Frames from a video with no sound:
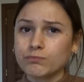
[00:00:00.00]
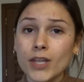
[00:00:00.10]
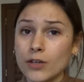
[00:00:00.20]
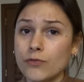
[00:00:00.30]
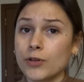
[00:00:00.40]

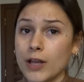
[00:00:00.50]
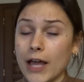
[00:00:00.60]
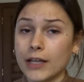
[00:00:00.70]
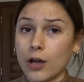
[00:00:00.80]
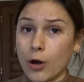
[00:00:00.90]
If you
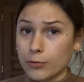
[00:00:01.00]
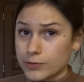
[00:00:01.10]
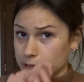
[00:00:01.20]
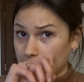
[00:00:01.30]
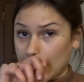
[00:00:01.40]
like
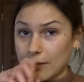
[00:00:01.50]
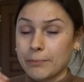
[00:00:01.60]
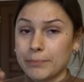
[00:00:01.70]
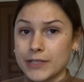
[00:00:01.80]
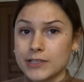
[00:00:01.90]
oats
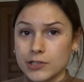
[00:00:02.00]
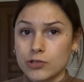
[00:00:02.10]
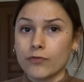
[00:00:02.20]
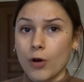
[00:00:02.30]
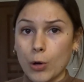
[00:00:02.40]
and pieces
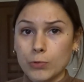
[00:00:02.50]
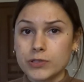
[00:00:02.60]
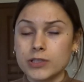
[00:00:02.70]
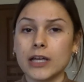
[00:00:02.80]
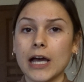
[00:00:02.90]
of
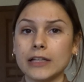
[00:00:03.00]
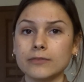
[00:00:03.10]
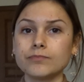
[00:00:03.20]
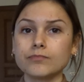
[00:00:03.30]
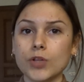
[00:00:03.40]
oats
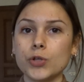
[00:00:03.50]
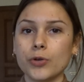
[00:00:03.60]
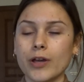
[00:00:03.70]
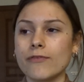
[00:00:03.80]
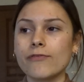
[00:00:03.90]
that
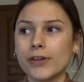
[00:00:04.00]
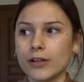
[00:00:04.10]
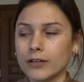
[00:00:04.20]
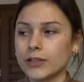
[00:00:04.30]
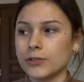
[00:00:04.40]
you can
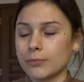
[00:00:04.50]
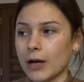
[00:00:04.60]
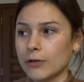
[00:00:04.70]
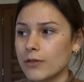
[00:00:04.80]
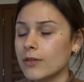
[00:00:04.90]
feel in your
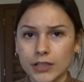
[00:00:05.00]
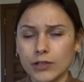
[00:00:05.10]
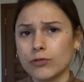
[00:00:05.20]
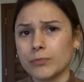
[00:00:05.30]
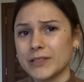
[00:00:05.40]
mouth,
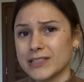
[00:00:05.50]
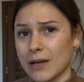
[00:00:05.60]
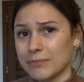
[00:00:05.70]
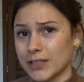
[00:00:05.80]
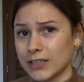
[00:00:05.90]
it would be
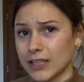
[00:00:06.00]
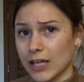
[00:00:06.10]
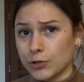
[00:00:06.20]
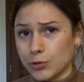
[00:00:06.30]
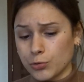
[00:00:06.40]
something
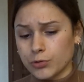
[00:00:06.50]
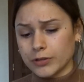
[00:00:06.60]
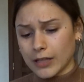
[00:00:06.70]
that you could